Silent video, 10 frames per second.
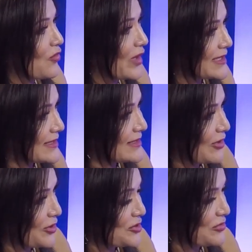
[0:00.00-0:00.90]
It wasn't
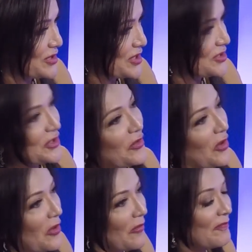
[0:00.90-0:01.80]
our strategic
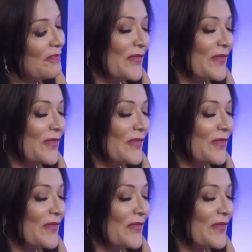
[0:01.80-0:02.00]
role.